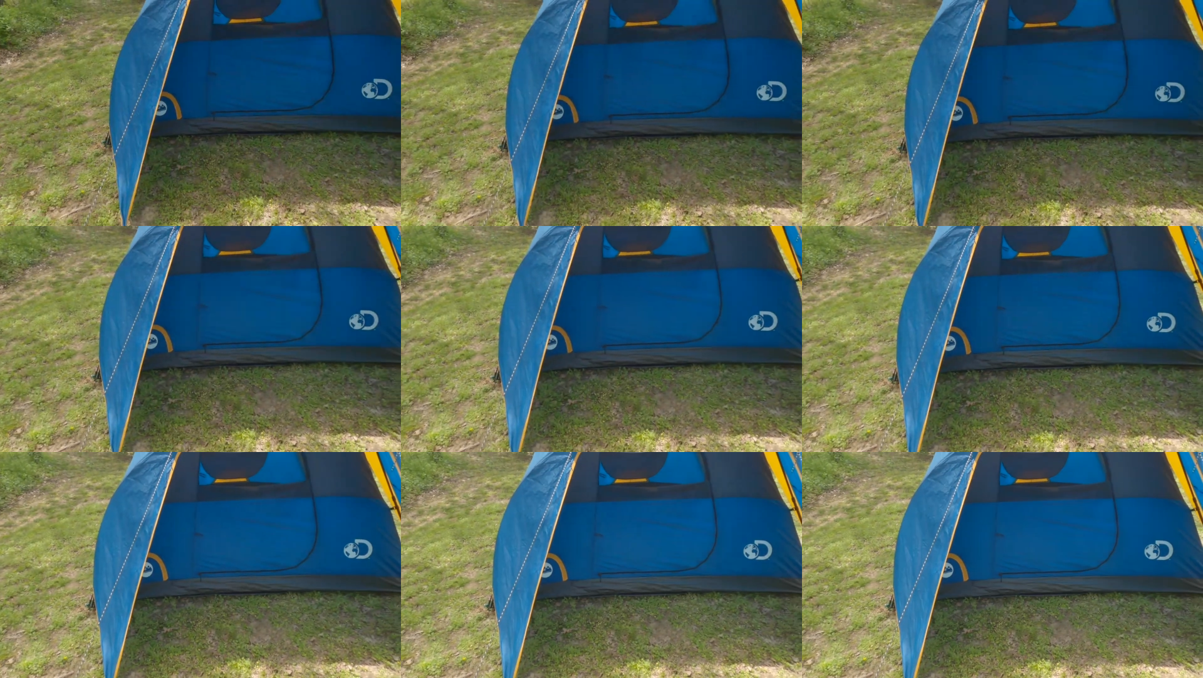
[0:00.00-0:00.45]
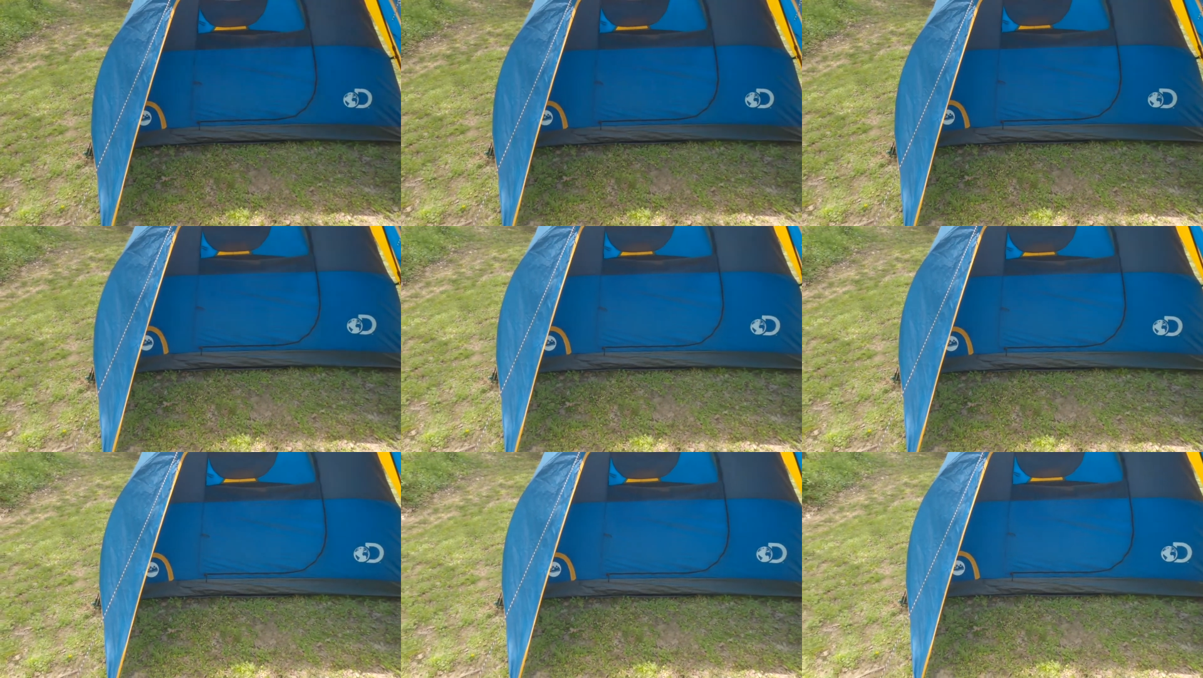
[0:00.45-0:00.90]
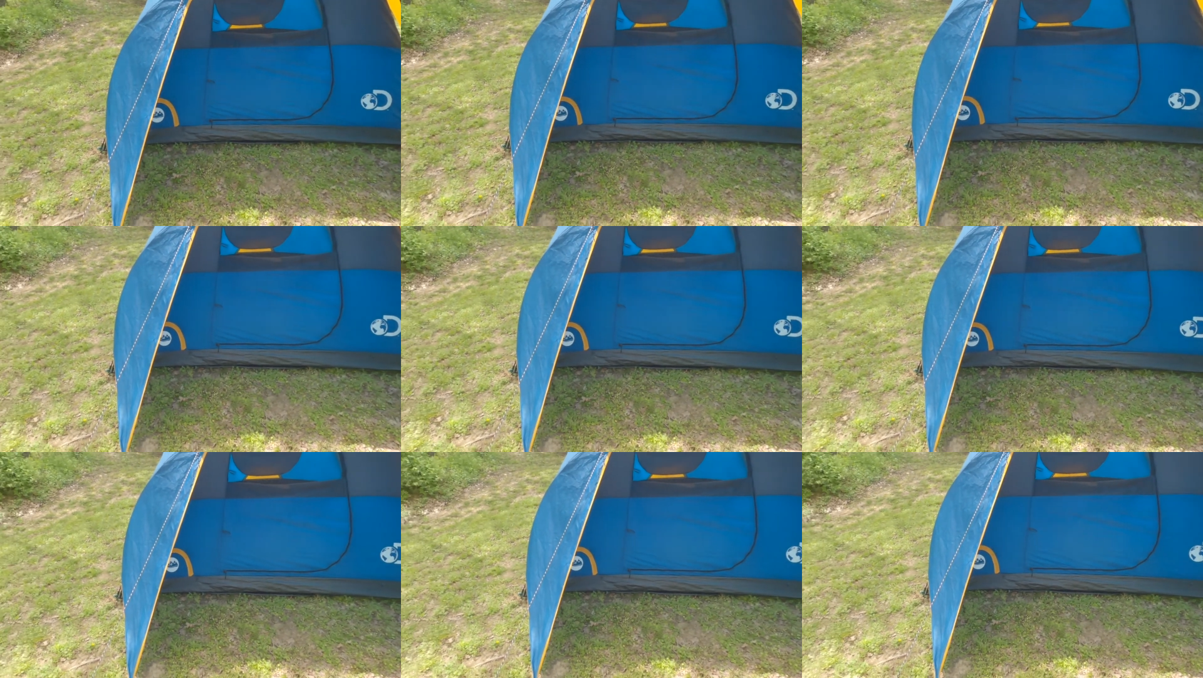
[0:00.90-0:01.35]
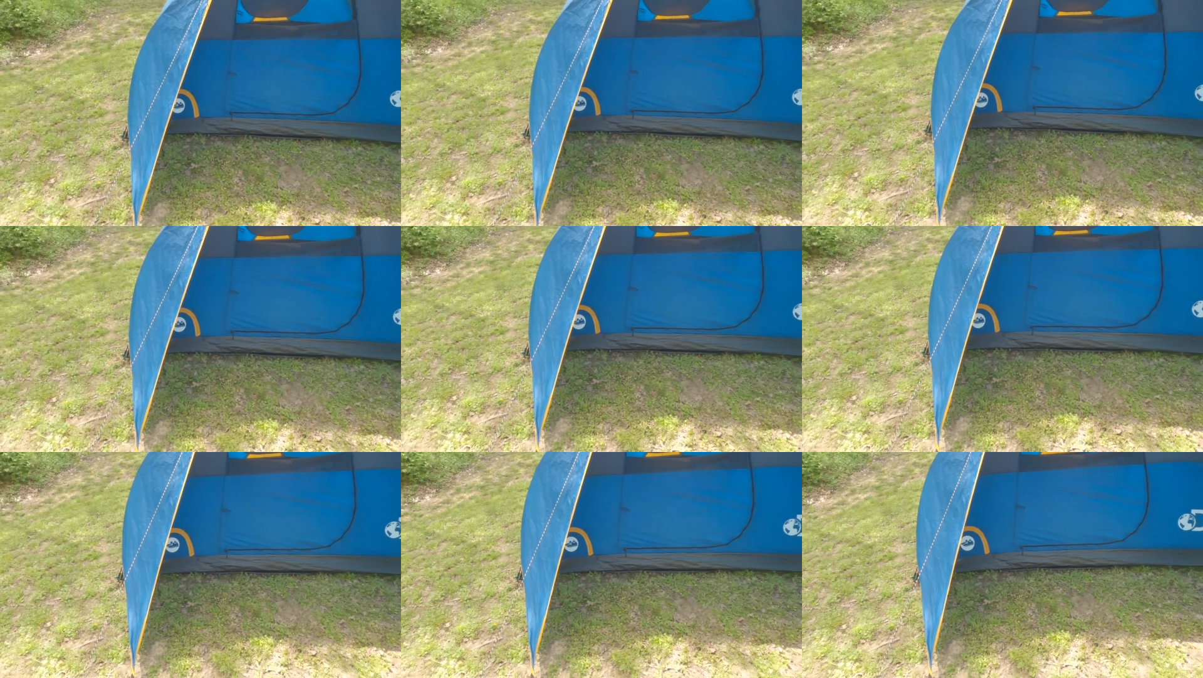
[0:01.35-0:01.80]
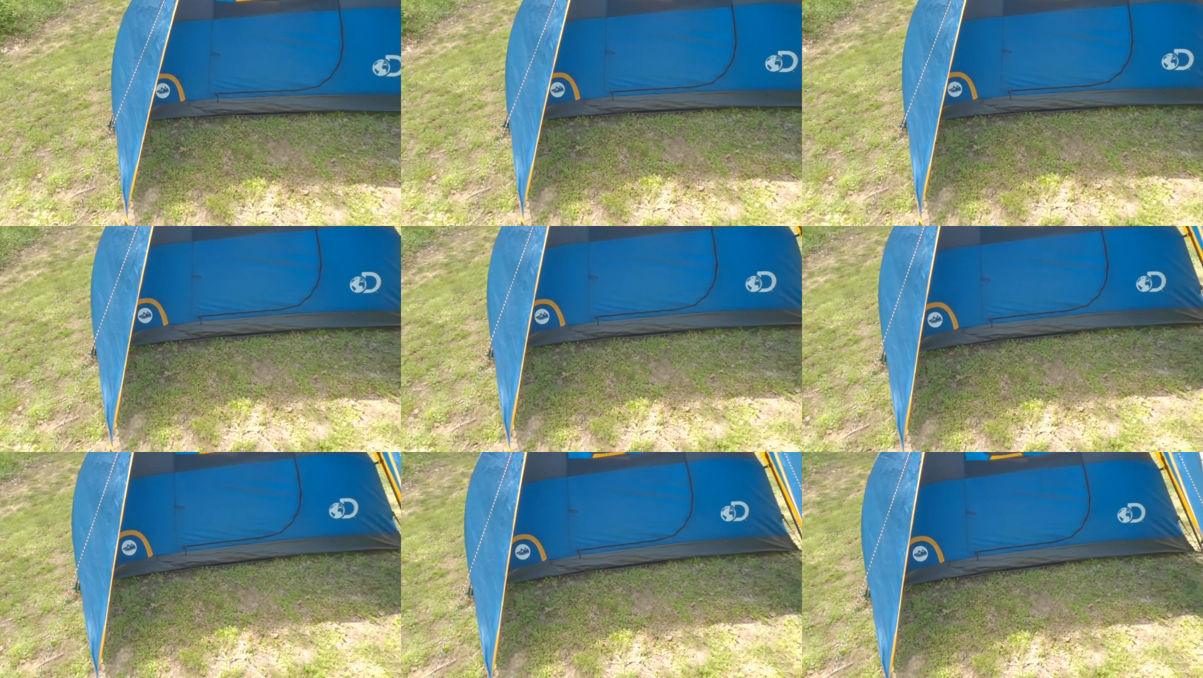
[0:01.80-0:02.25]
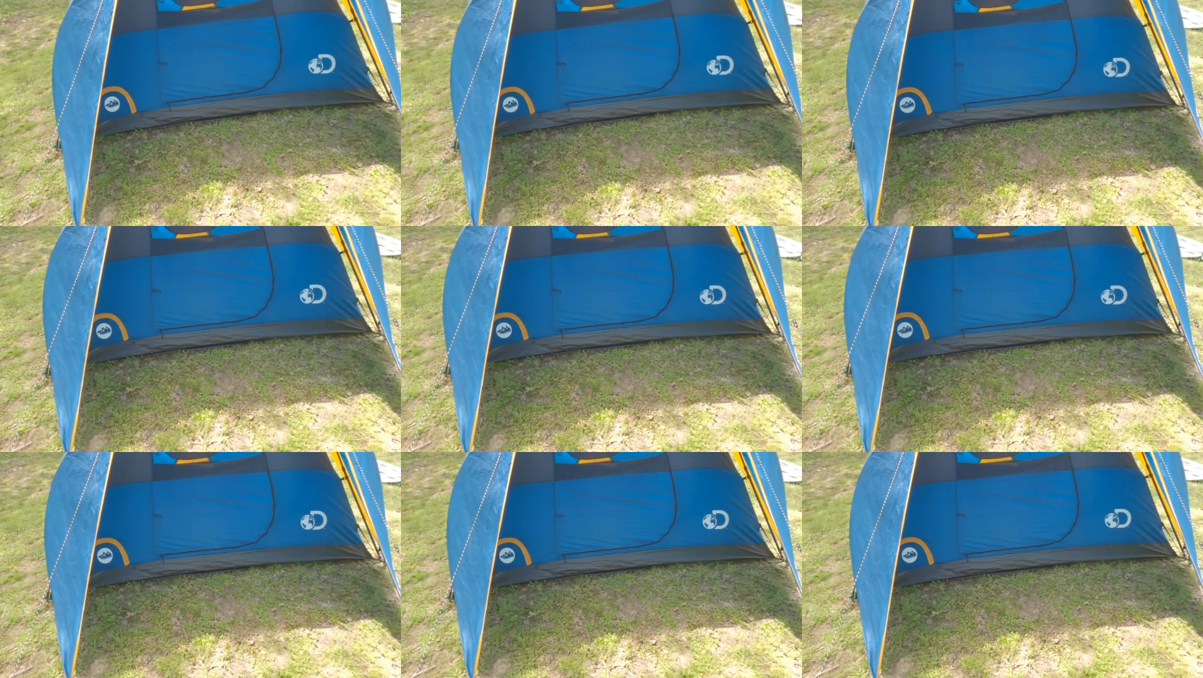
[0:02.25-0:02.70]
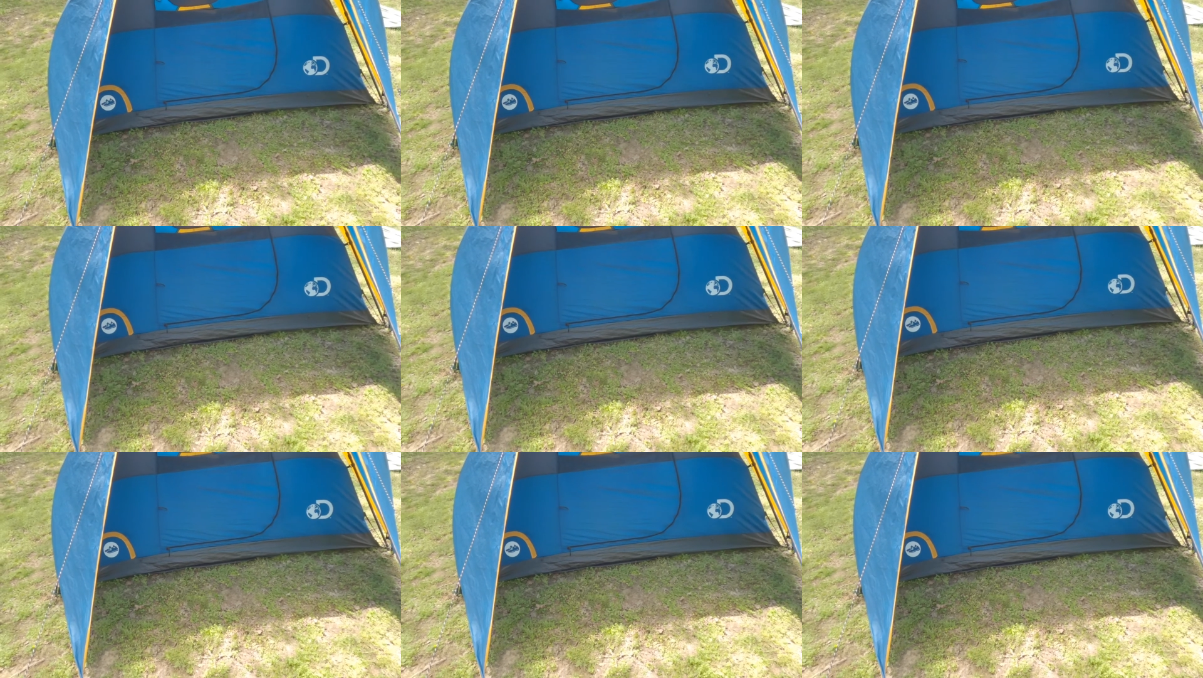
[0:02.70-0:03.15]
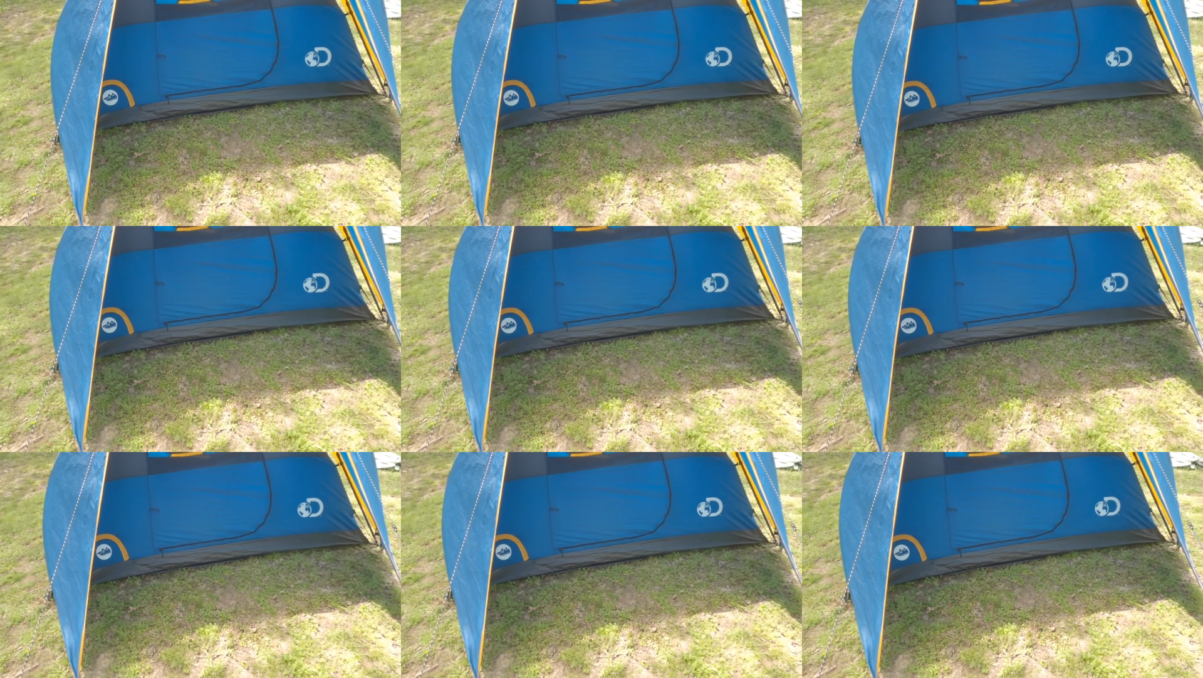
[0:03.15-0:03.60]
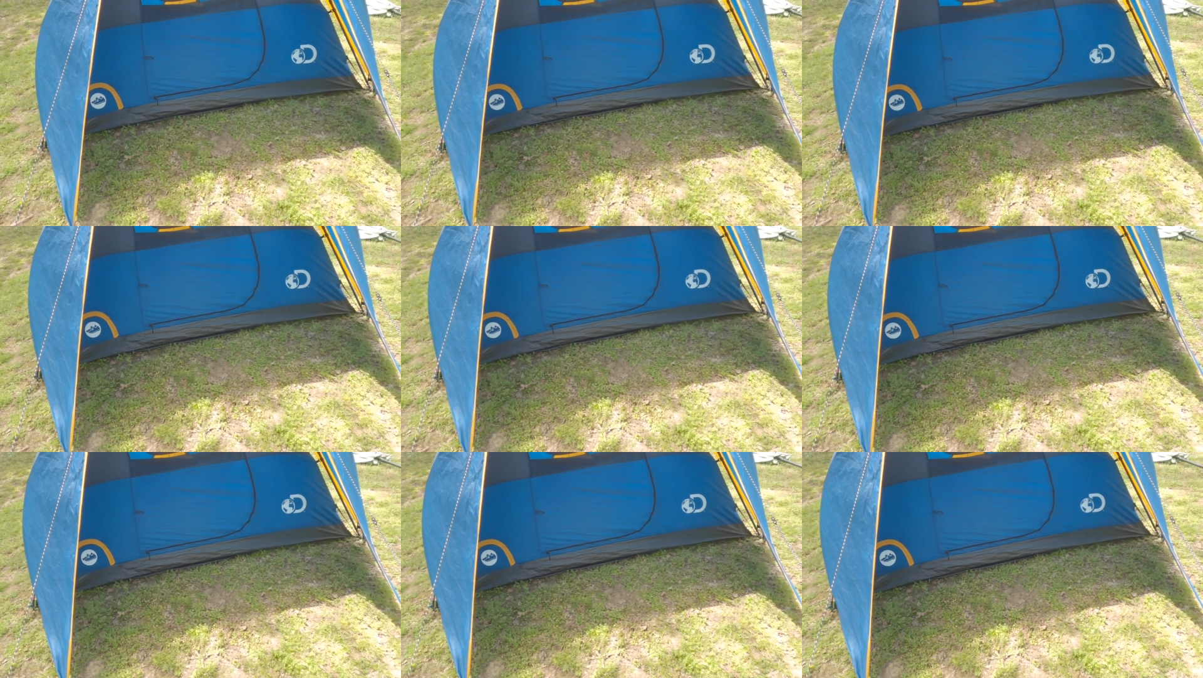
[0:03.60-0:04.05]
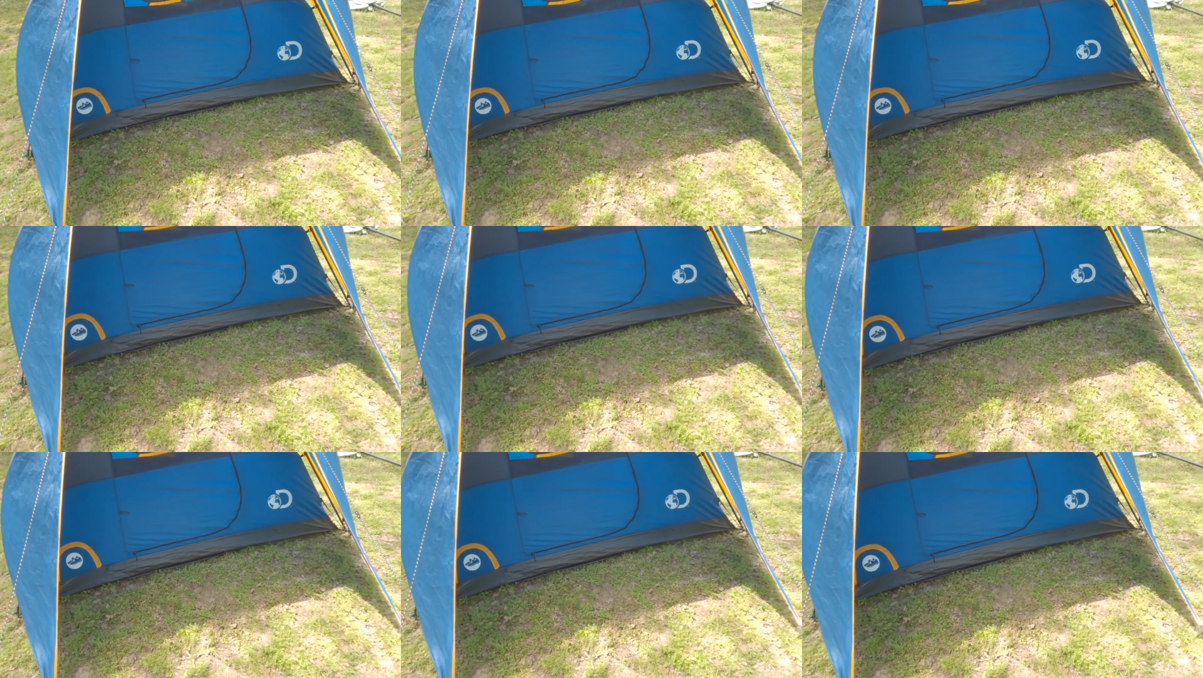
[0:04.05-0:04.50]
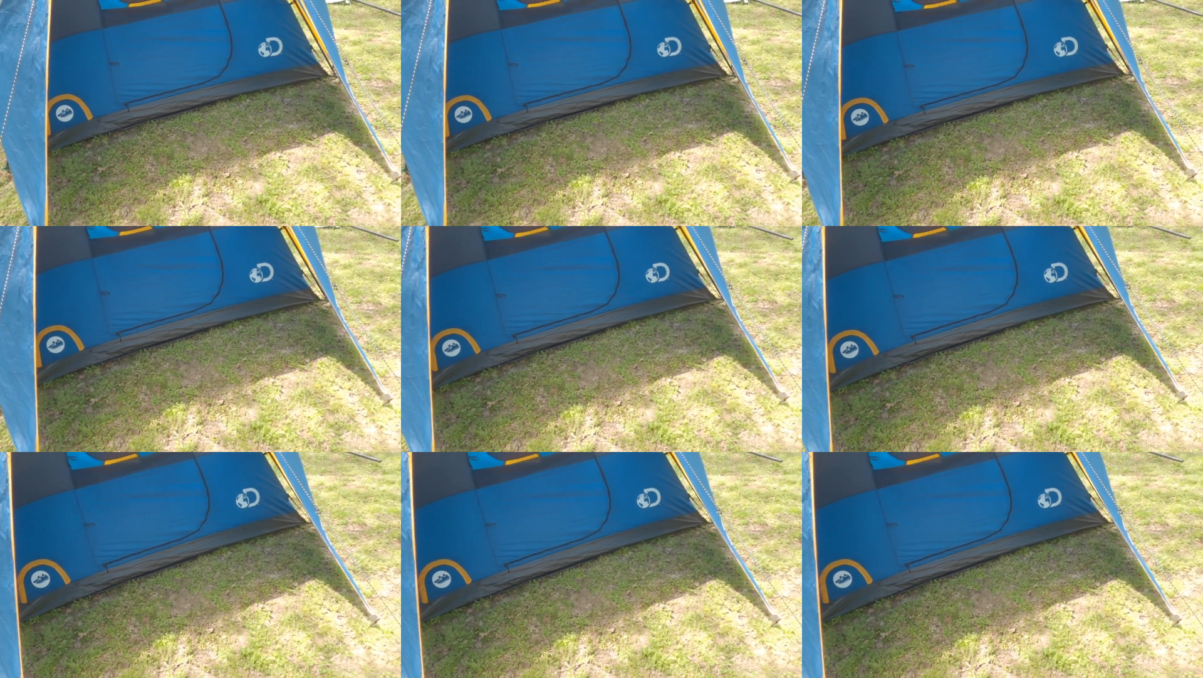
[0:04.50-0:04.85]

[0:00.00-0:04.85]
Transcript: [unreadable: no face in view]